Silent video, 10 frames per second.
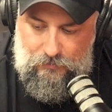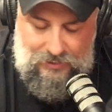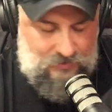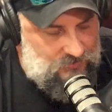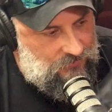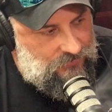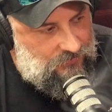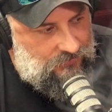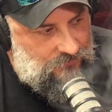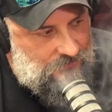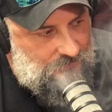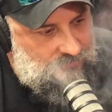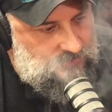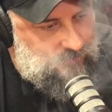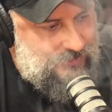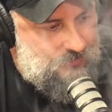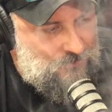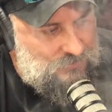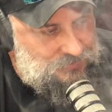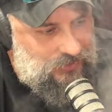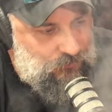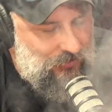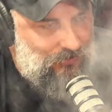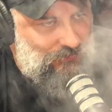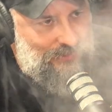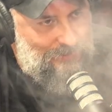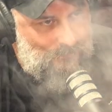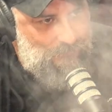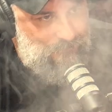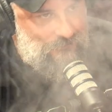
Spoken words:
yeah, so the tobacco world's kind of weird right now.